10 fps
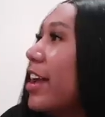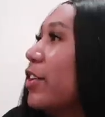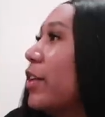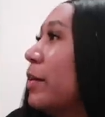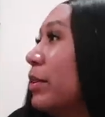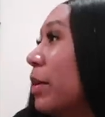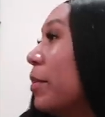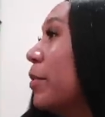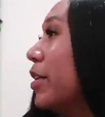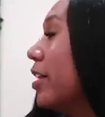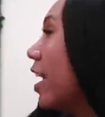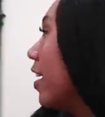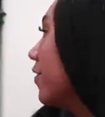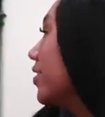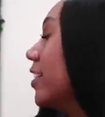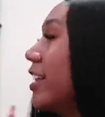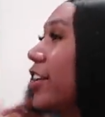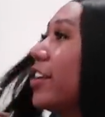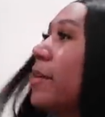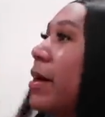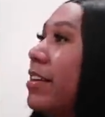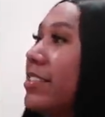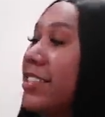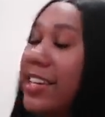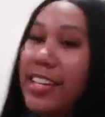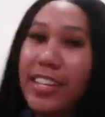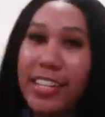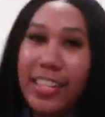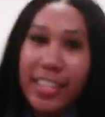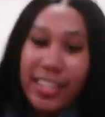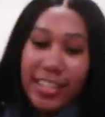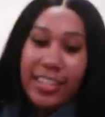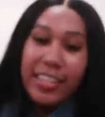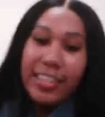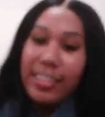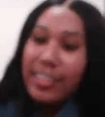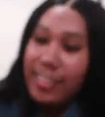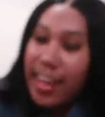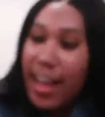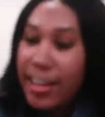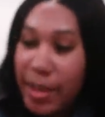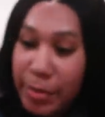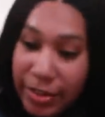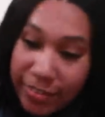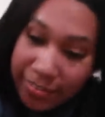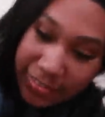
I know what I'm doing. I'm going to put her in the office and let her come out and see it. Uh, come here.